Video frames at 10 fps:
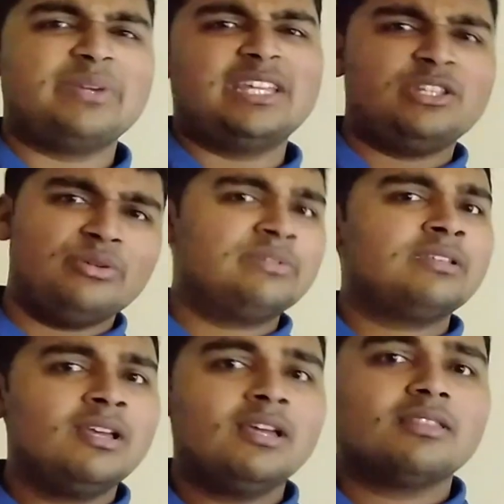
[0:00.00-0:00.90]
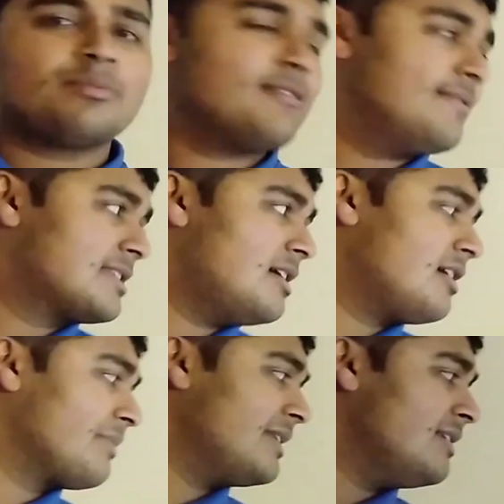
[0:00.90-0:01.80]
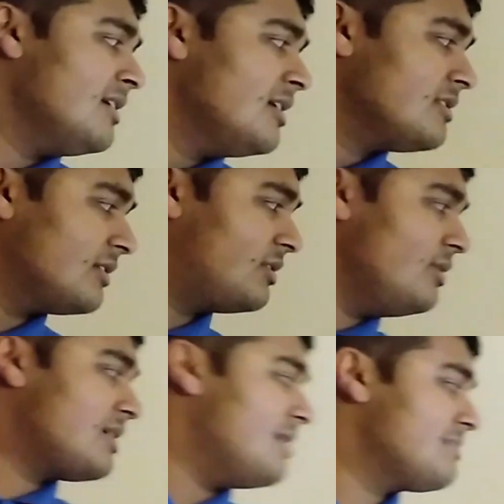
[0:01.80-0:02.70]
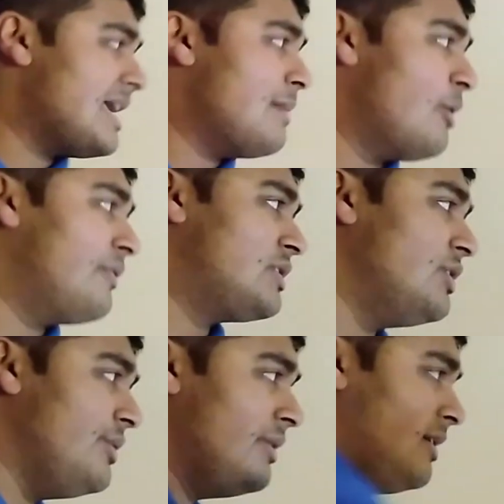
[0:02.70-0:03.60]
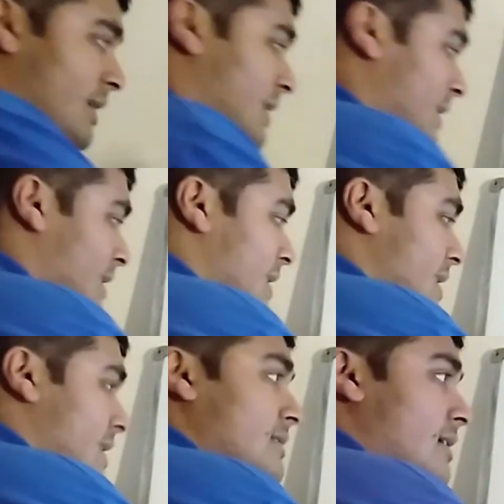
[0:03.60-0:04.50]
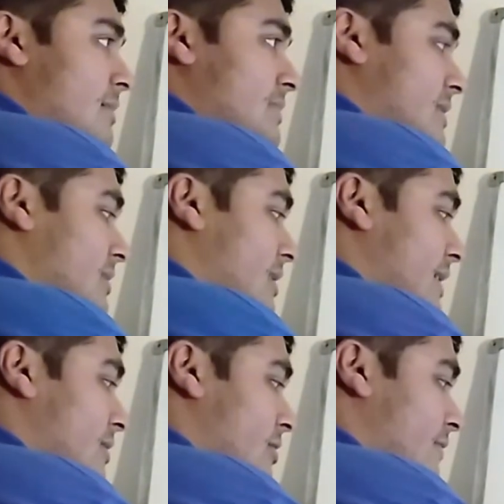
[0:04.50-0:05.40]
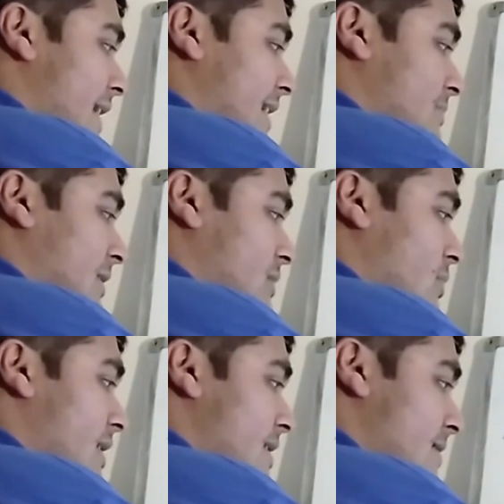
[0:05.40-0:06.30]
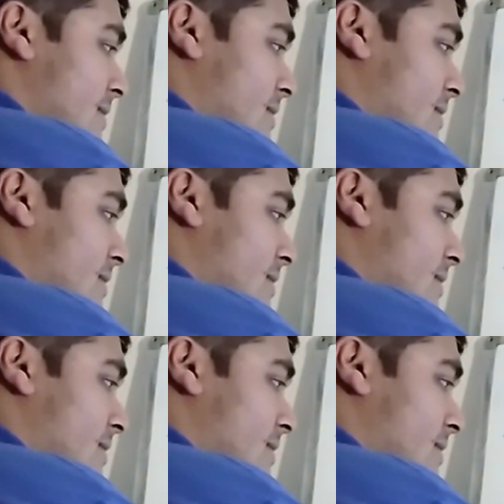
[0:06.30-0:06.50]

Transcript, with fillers: we can use the previous argument. So 2 times m over 2 times sine of x minus y.